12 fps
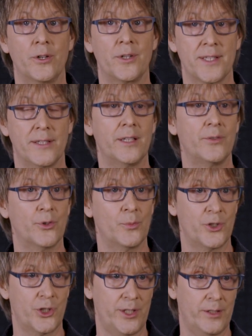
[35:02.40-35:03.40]
design for
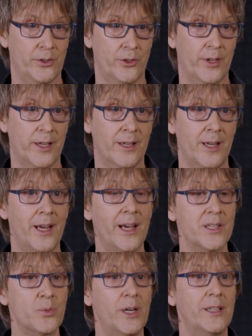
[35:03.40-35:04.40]
machine learning,
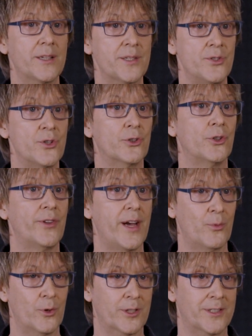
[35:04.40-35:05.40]
as well as neural
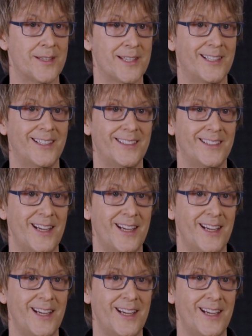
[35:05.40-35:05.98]
network design,